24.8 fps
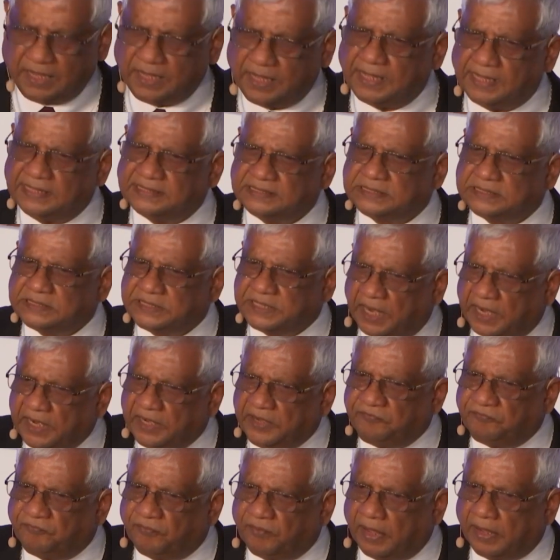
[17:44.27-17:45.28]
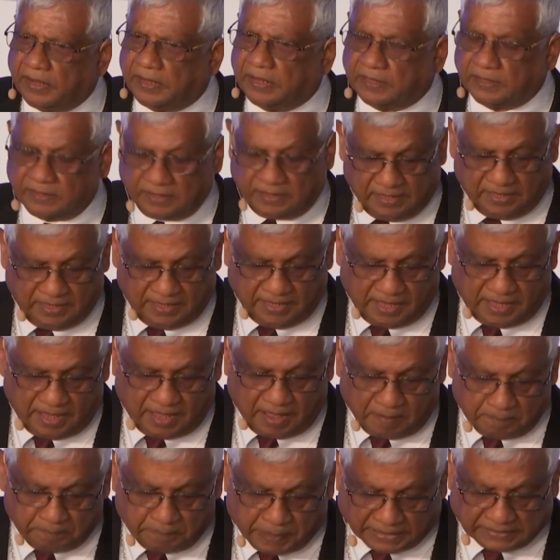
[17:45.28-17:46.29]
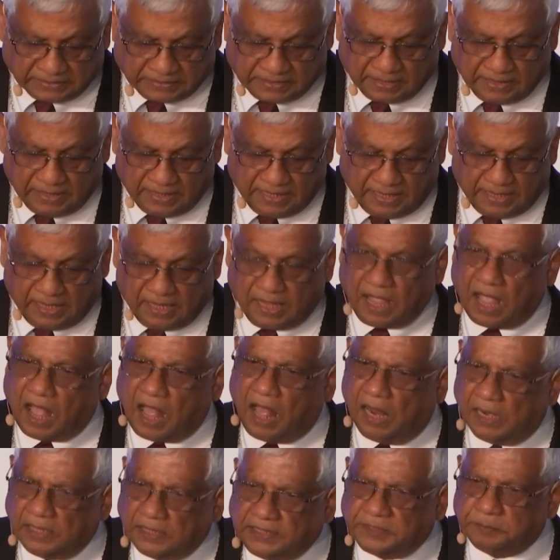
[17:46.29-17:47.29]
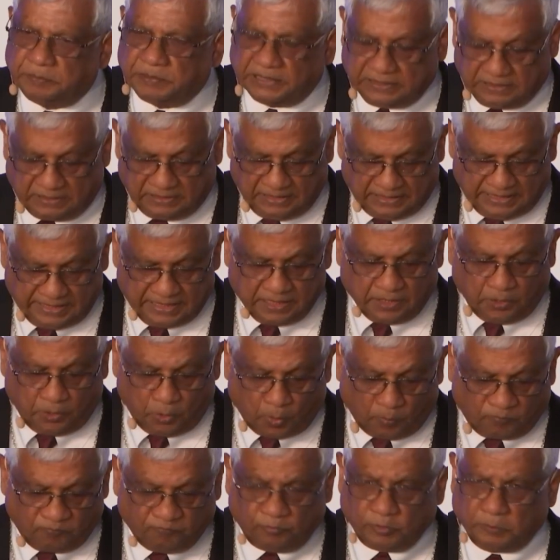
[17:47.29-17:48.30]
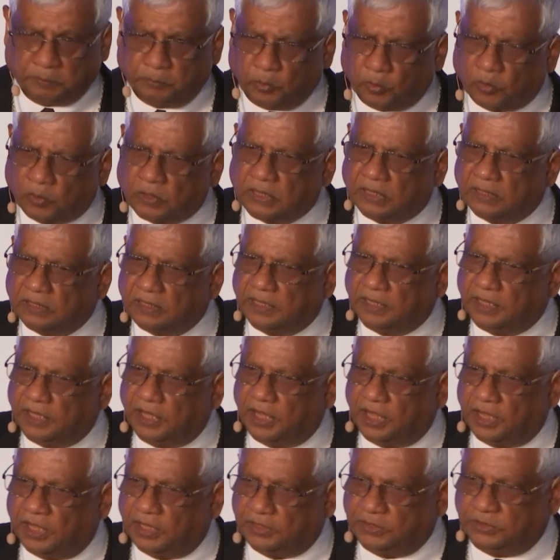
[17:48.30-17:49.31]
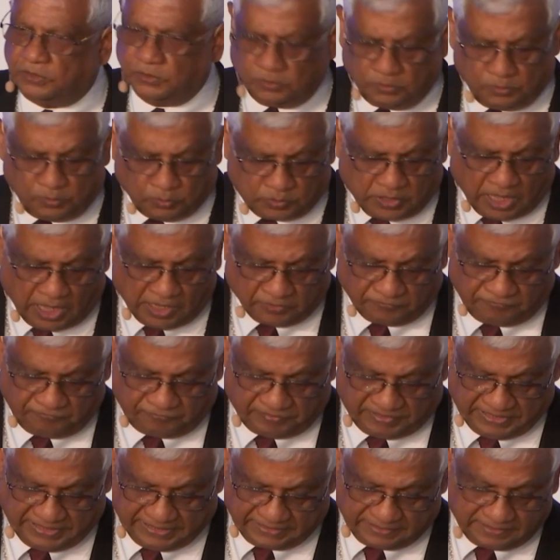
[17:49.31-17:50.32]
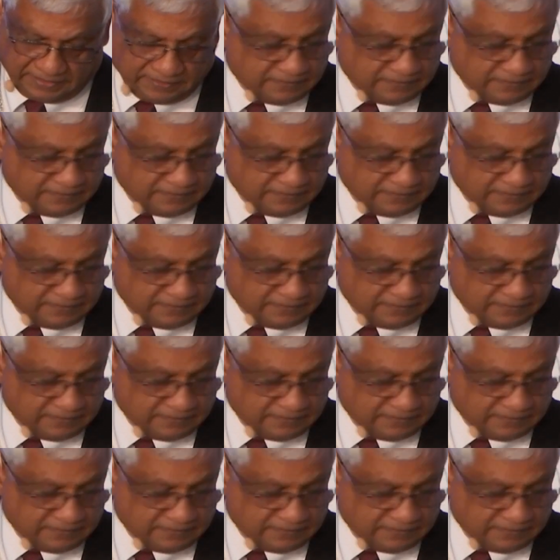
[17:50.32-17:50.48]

It's terrifying, but ultimately a hopeful book. Do look out for it.